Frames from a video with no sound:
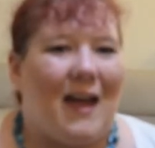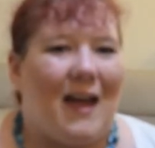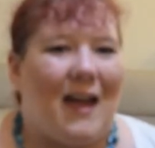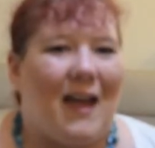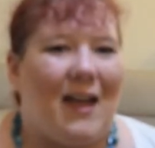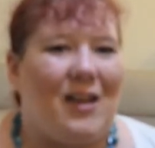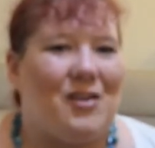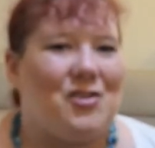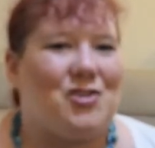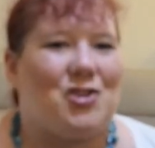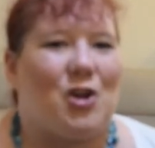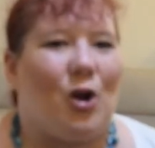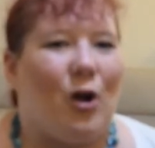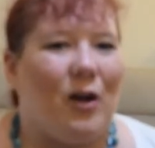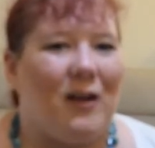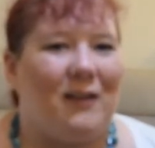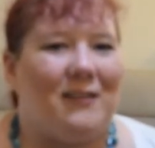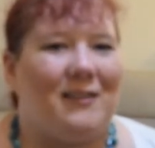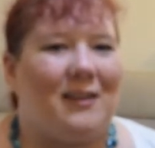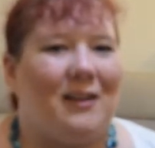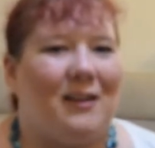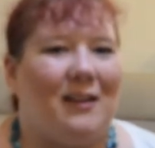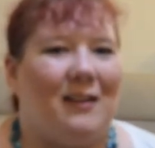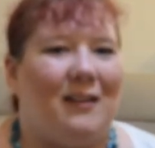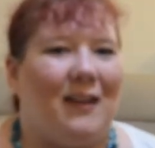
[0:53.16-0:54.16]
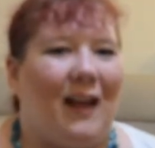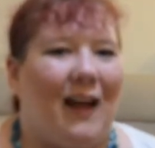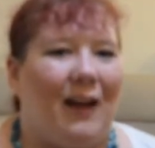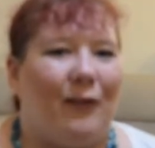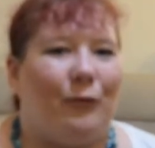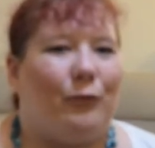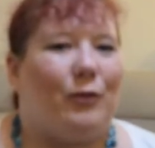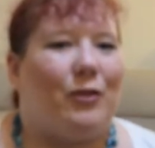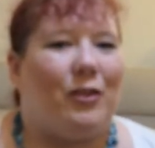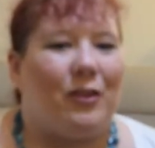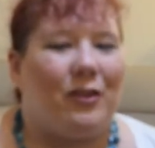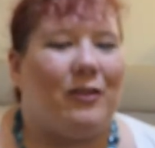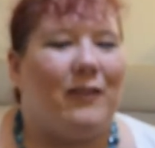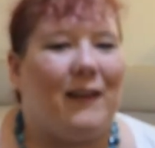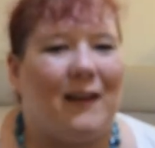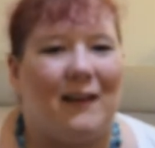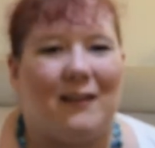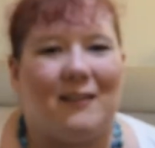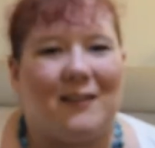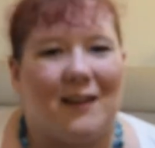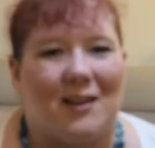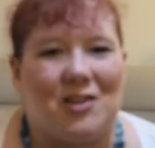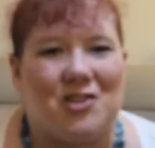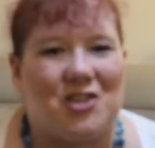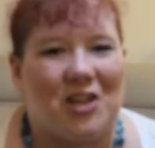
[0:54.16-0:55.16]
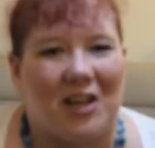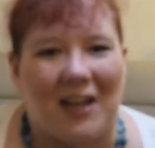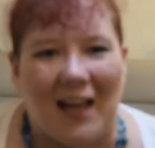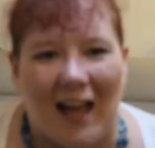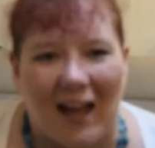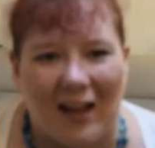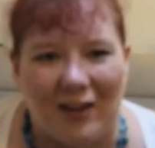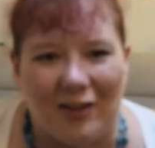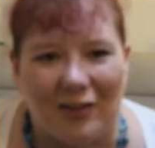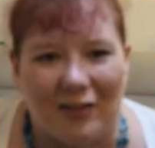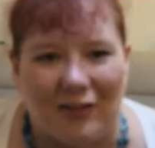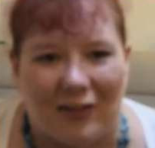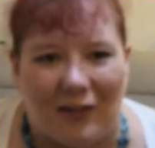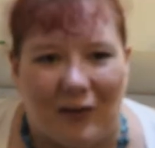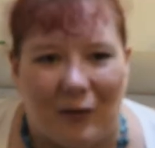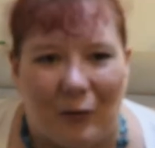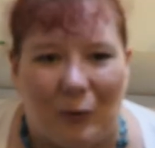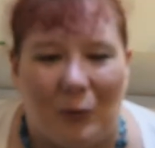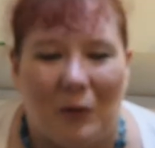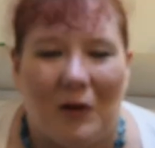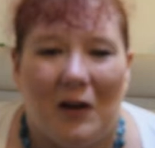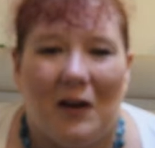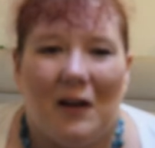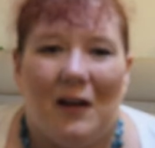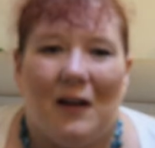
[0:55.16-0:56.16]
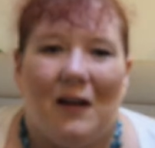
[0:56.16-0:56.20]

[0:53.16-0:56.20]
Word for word: enjoys her life with the things that she can do